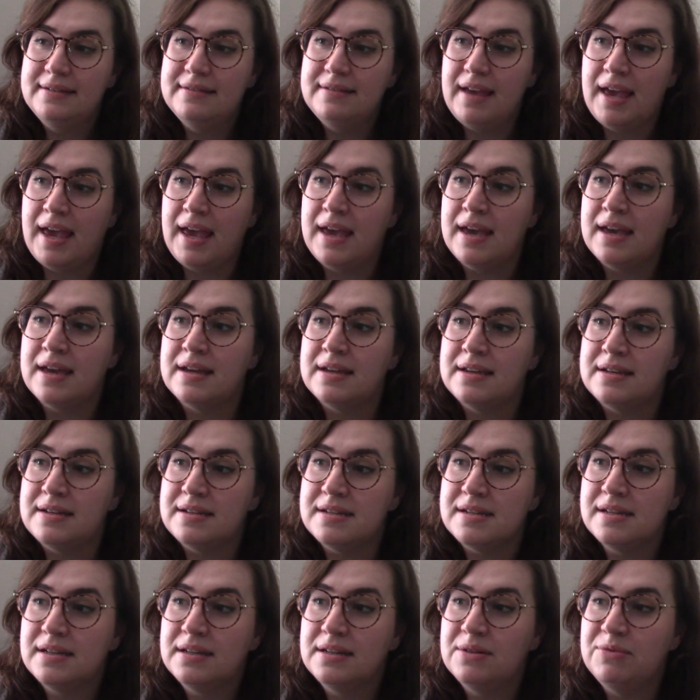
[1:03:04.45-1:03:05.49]

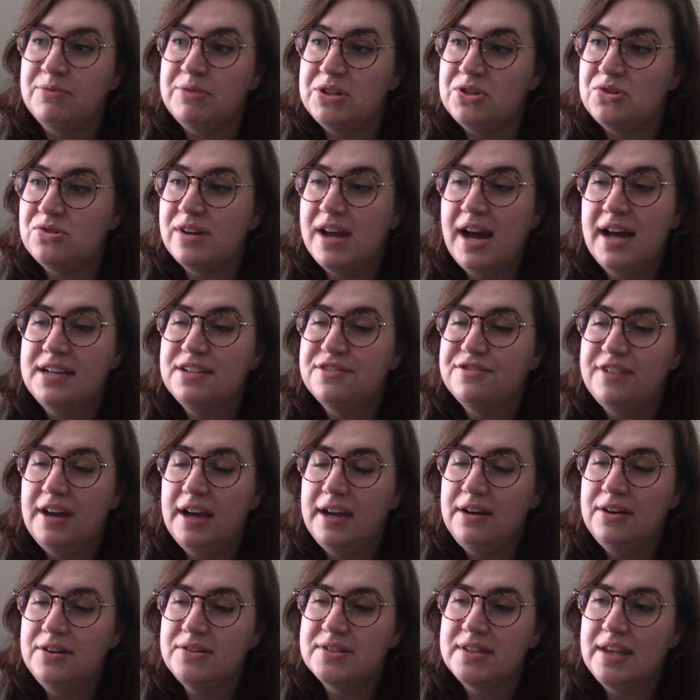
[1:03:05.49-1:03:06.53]
And we do not
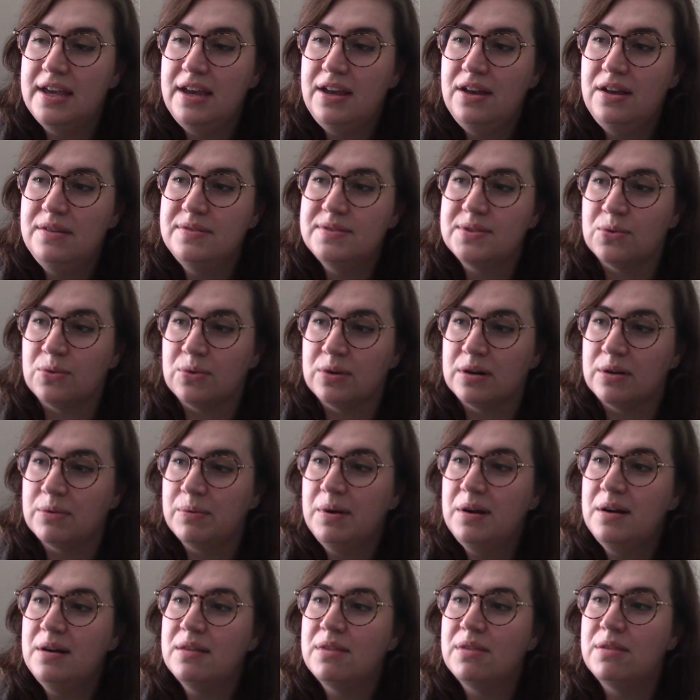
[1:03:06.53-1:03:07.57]
define ourselves or our
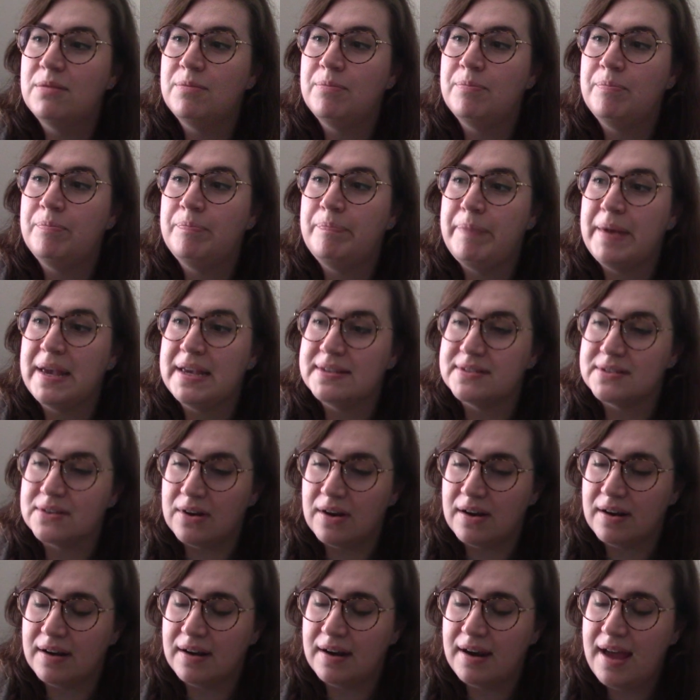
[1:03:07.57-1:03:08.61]
worth based
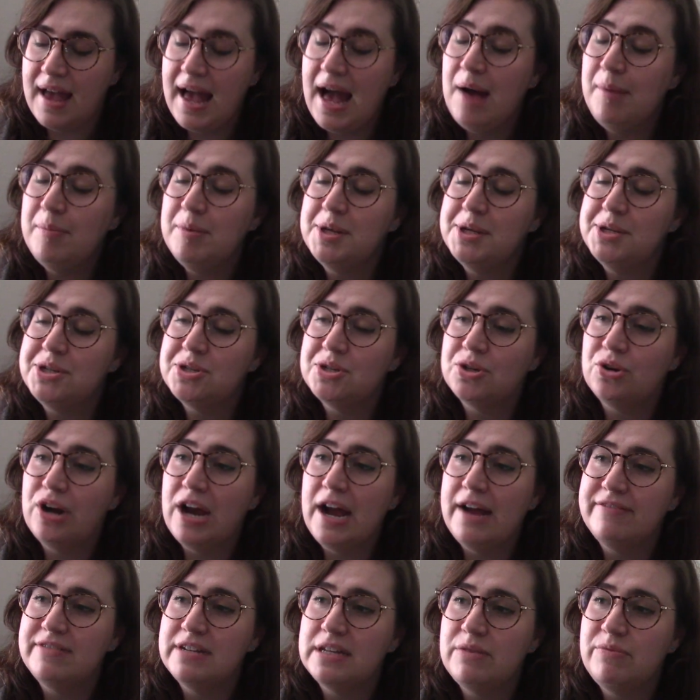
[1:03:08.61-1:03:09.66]
on how much
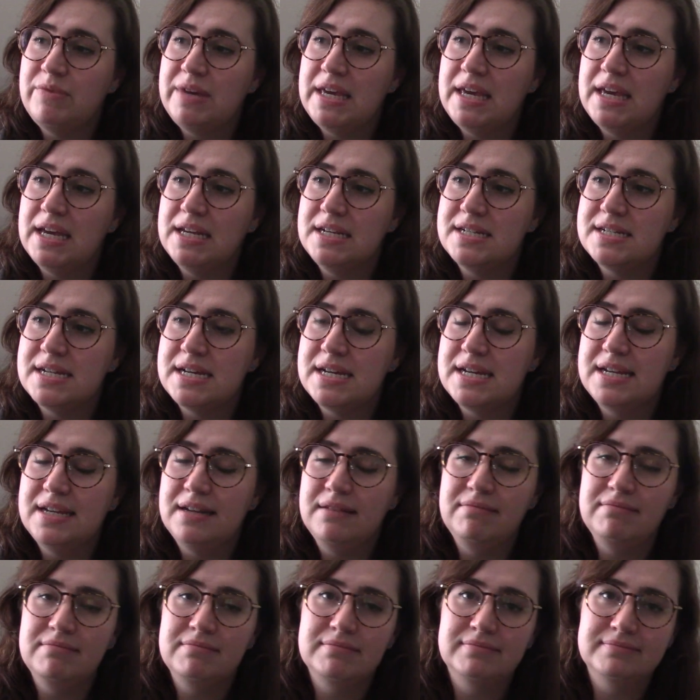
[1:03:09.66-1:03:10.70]
crafting we get
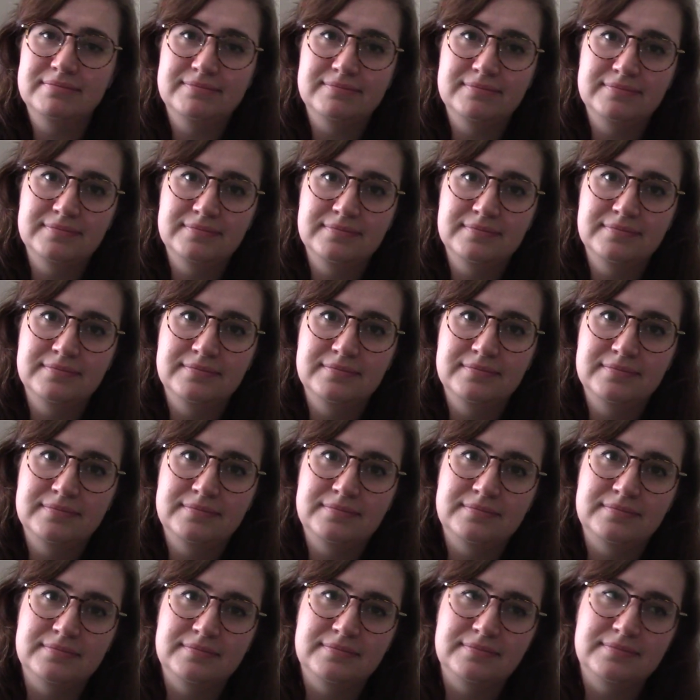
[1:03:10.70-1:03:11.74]
done.
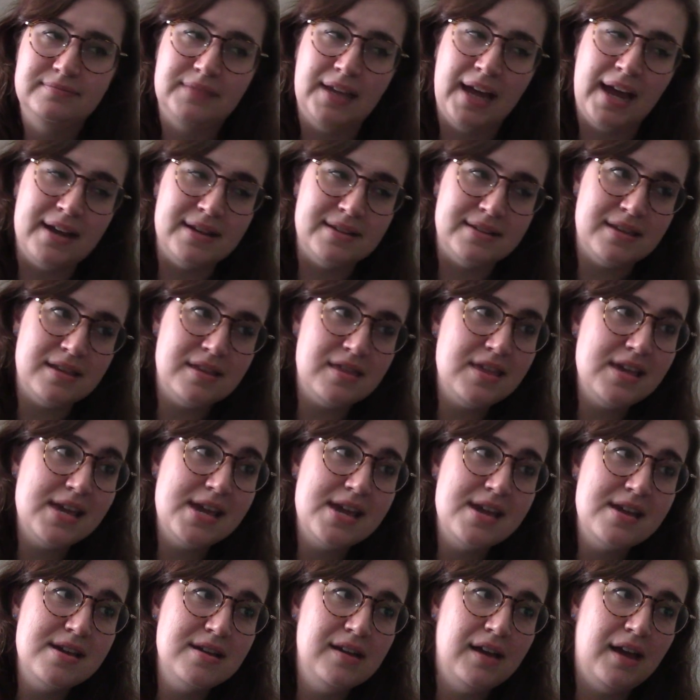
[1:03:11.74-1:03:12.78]
That is a
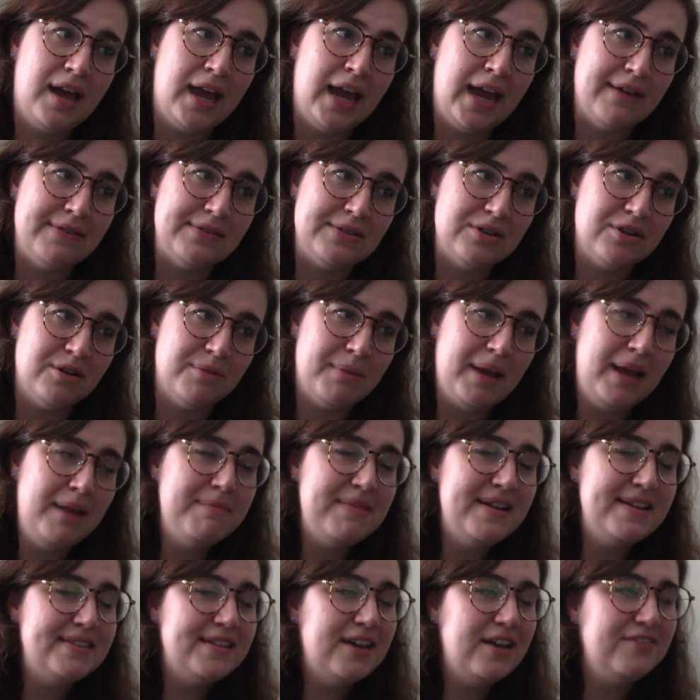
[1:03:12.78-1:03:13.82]
thing I have to remind
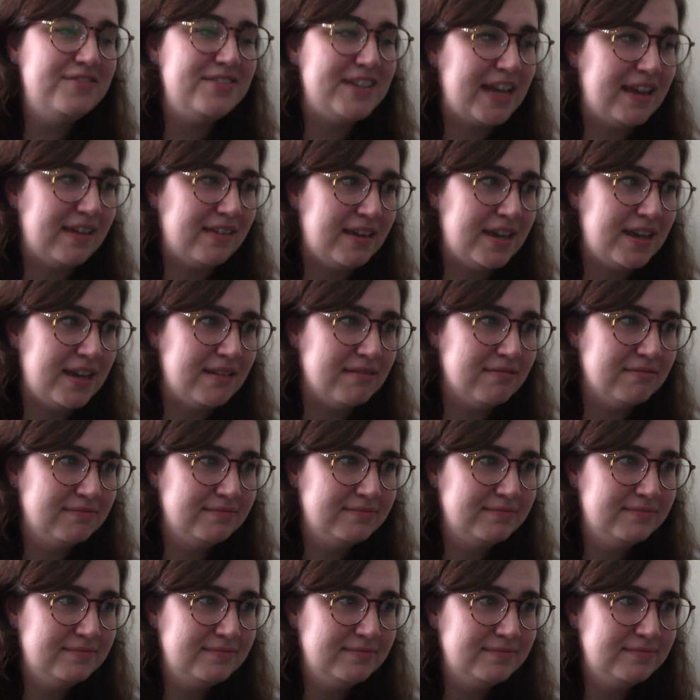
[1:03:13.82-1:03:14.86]
myself daily,
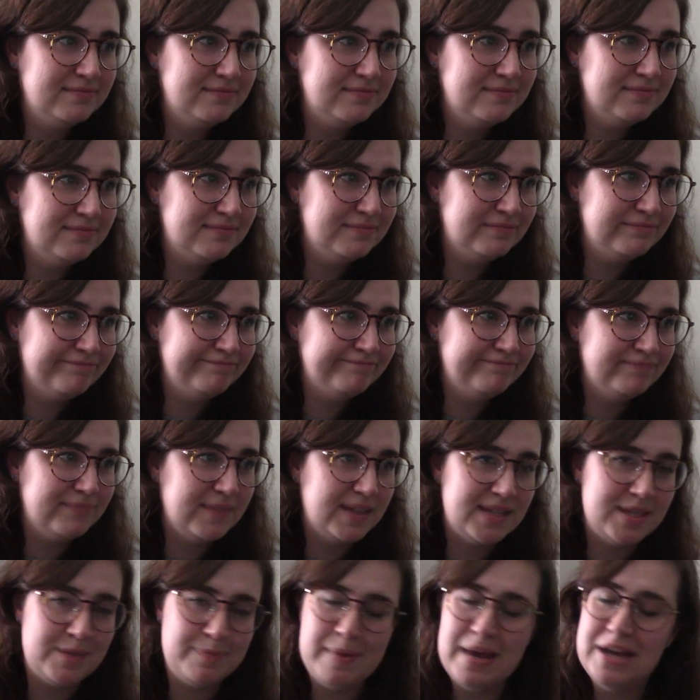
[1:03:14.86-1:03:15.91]

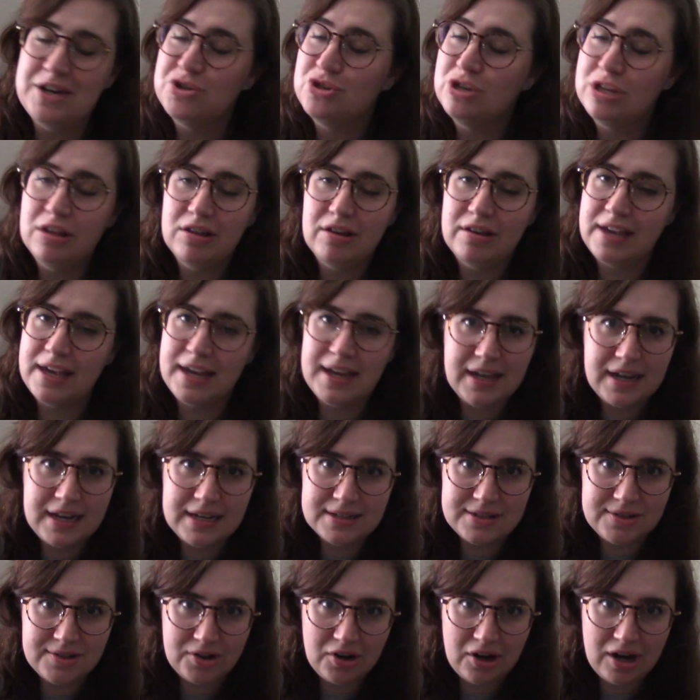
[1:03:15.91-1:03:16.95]
especially looking at
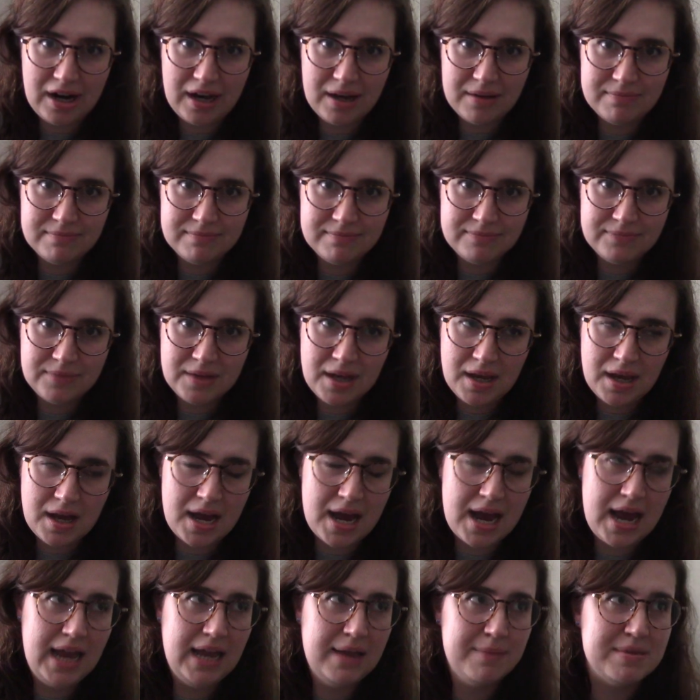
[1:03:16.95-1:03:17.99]
Instagram.
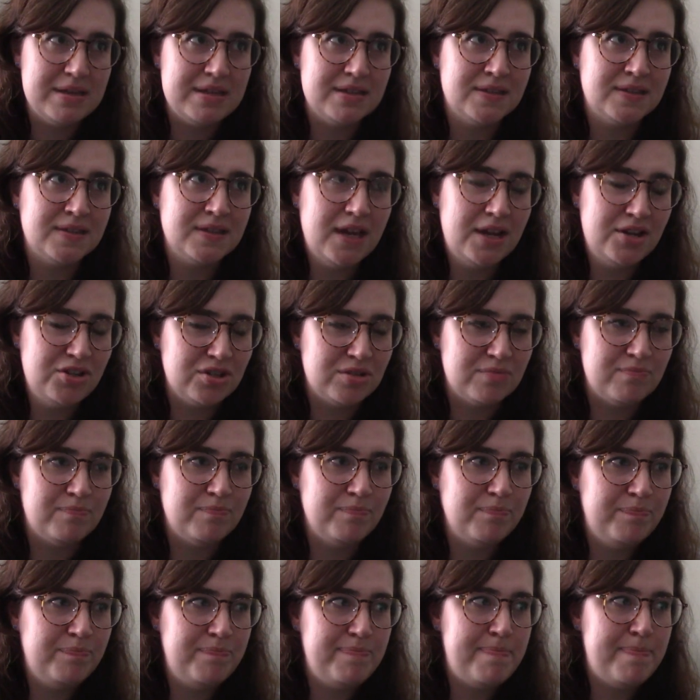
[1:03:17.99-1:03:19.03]
I'm in such a
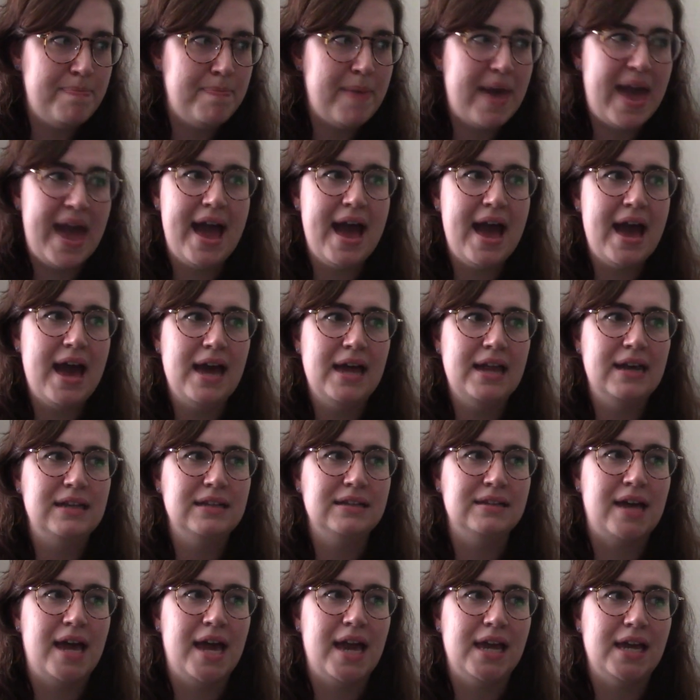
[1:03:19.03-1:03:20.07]
bad,
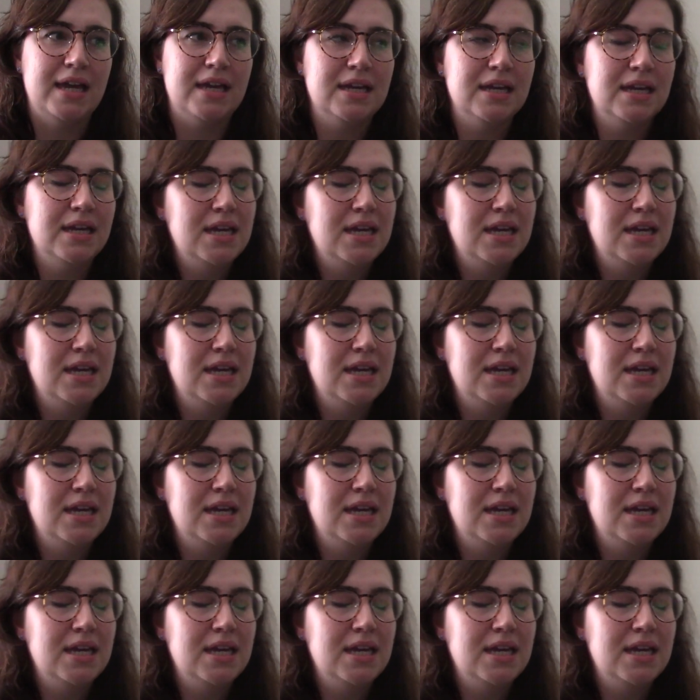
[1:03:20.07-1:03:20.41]
like,